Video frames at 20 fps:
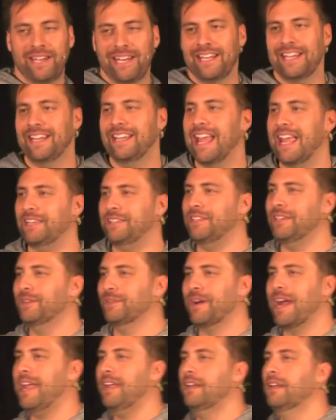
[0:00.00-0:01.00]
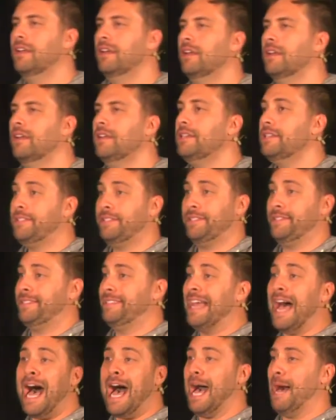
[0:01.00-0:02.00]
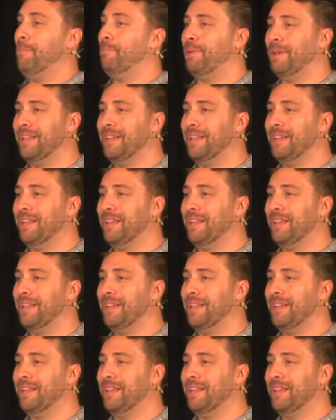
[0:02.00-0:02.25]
today too, right? Just stop,